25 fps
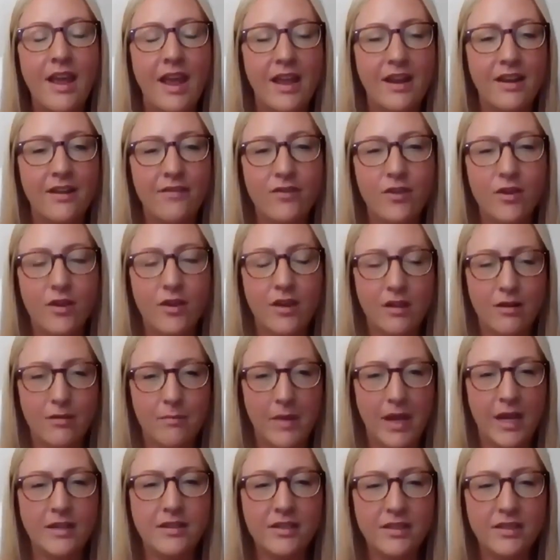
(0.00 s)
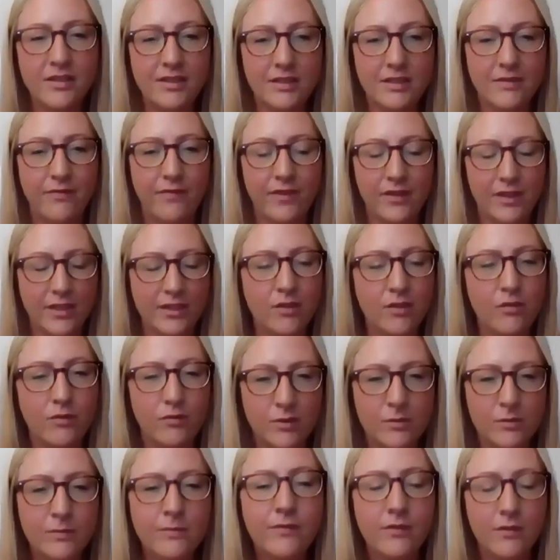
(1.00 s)
And if you can imagine just filling a
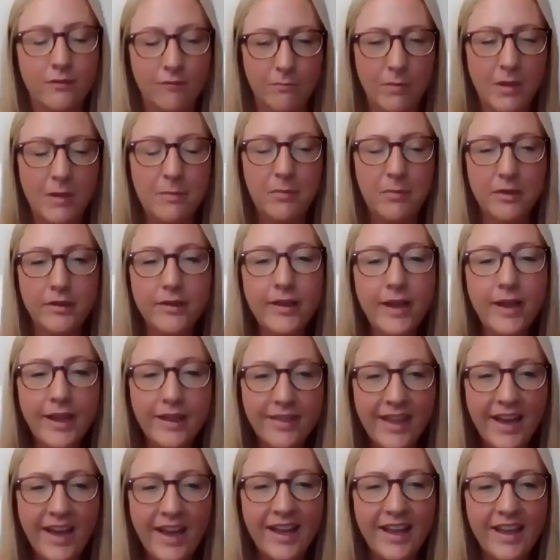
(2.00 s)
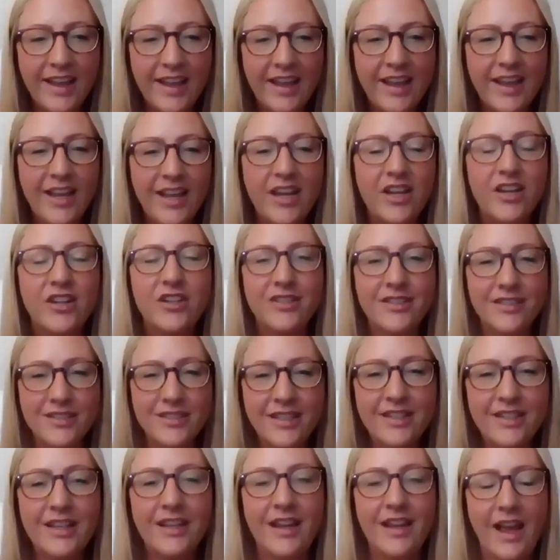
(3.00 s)
room full of people like that, you're just
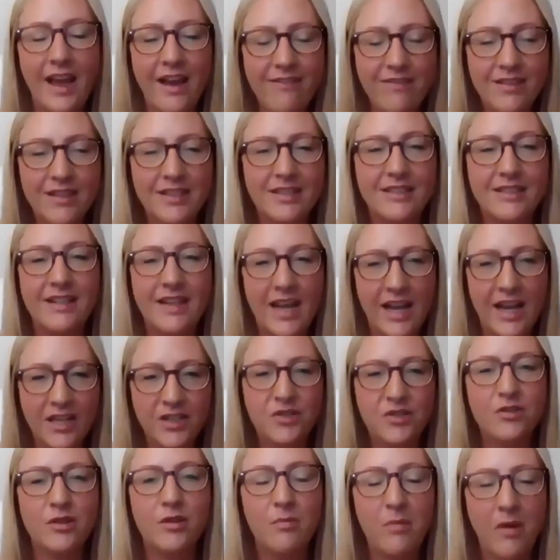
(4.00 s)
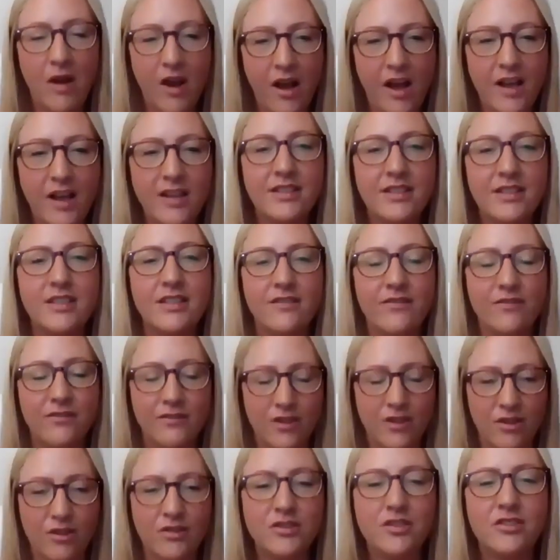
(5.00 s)
going to have this natural positive
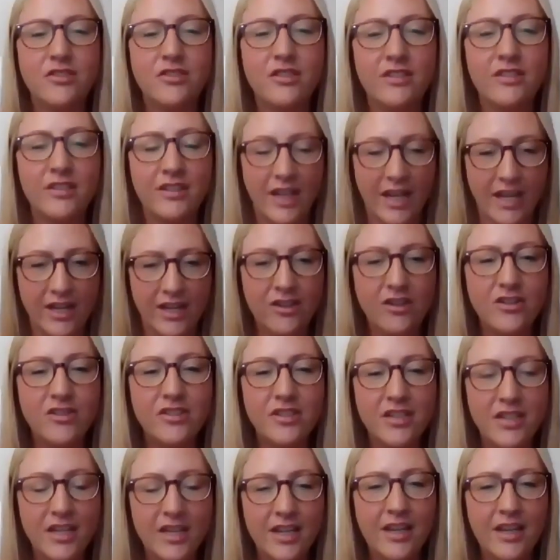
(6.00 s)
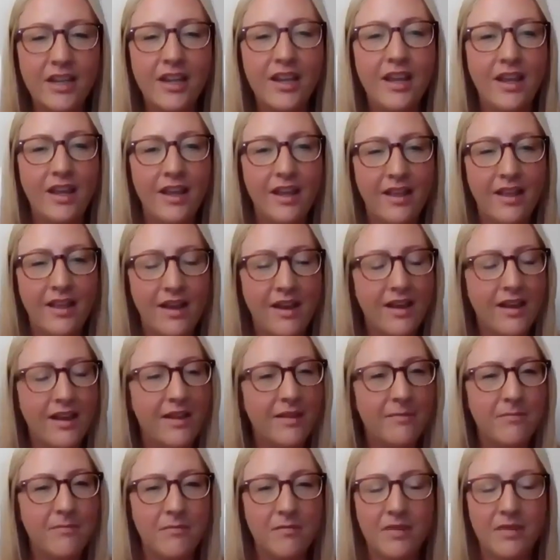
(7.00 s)
culture and energy
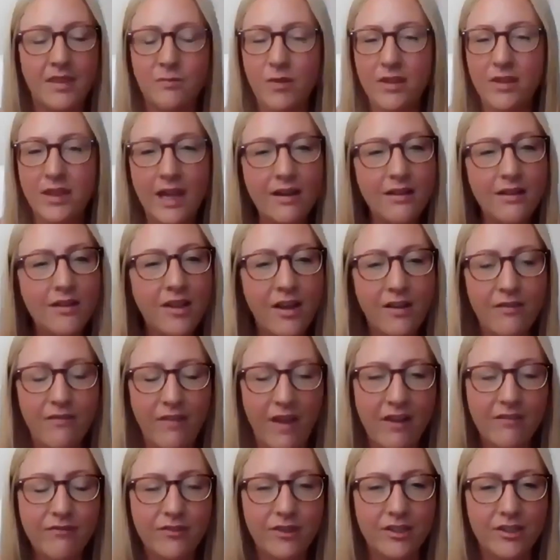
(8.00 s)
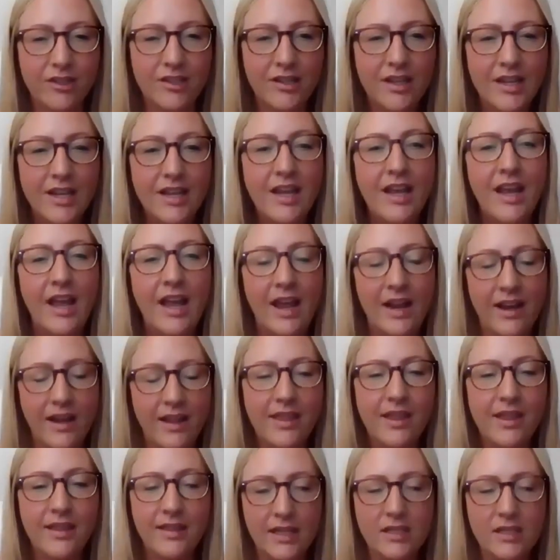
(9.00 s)
without a lot of effort. And I
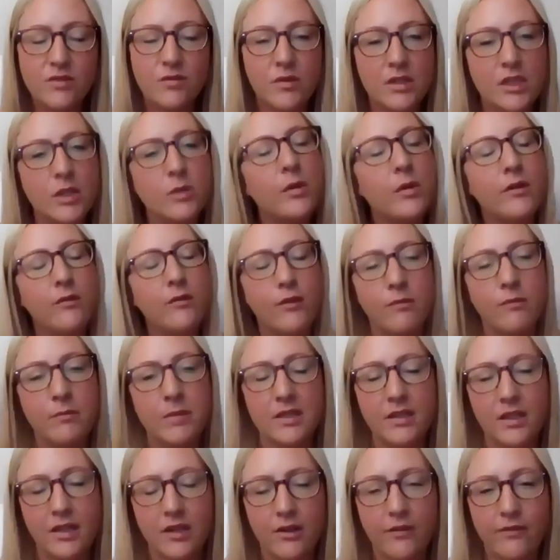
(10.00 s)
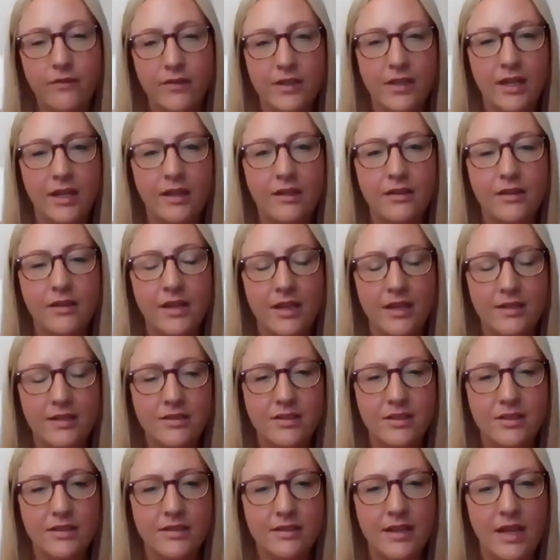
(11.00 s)
think that's really what we've built here at Fidelity, is
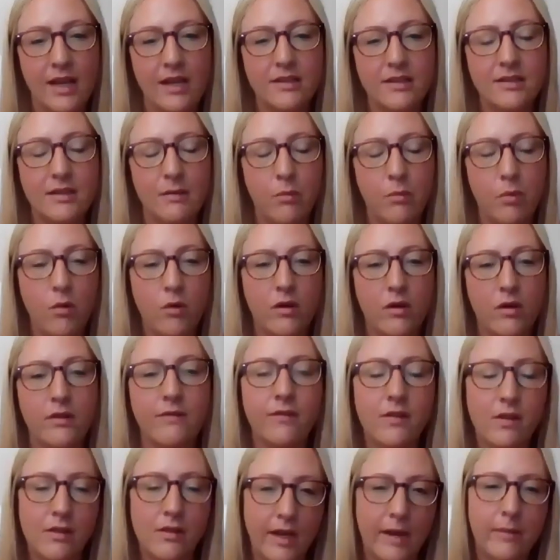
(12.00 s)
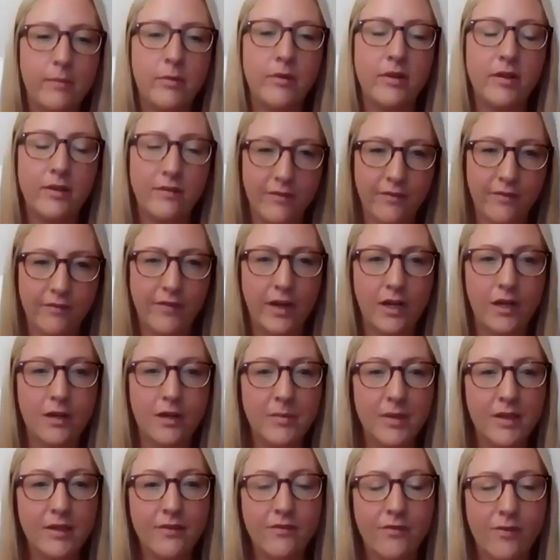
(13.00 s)
just that supportive, collaborative
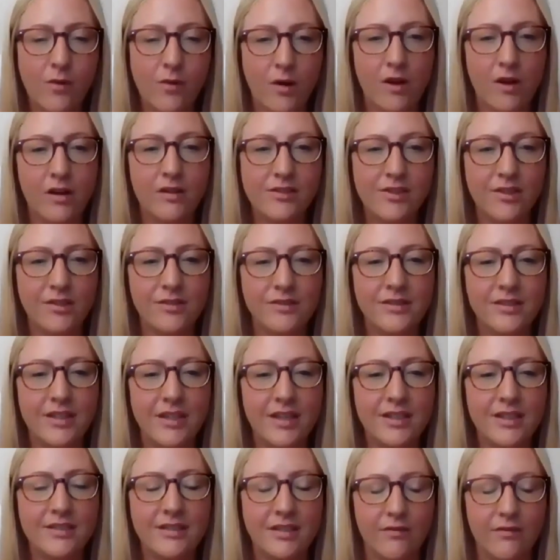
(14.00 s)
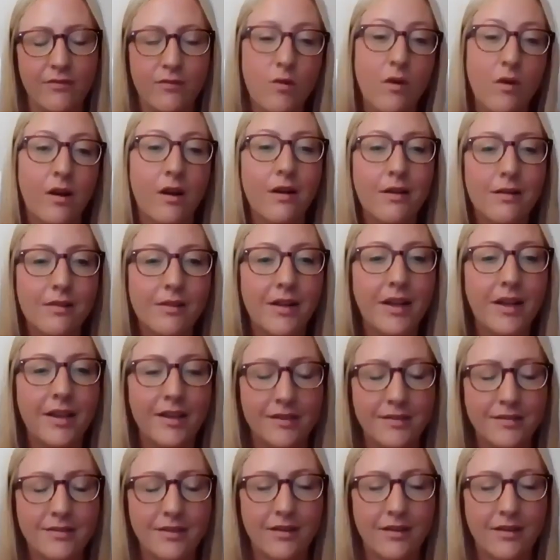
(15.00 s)
environment for our associates and for our
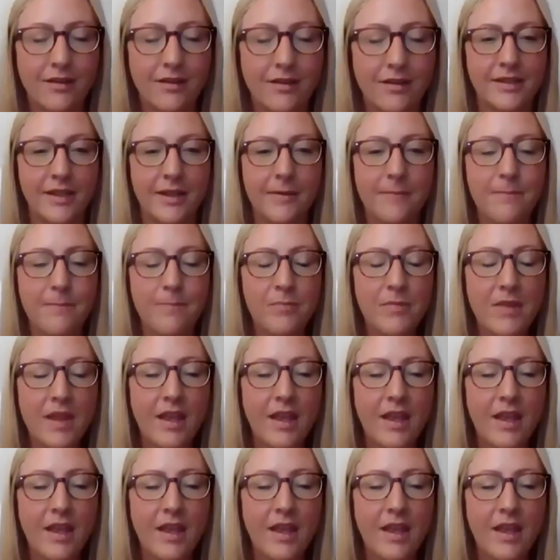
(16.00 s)
clients, honestly.